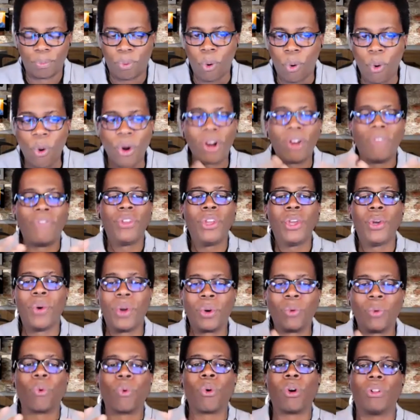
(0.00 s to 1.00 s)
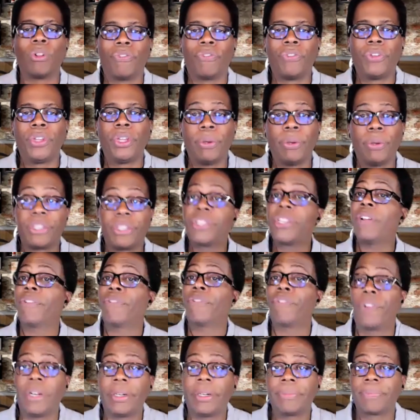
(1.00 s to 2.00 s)
point of view and worldview is
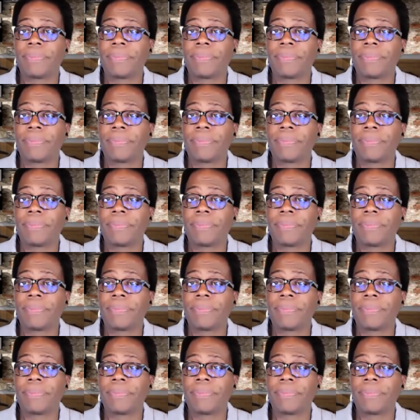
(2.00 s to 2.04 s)
different.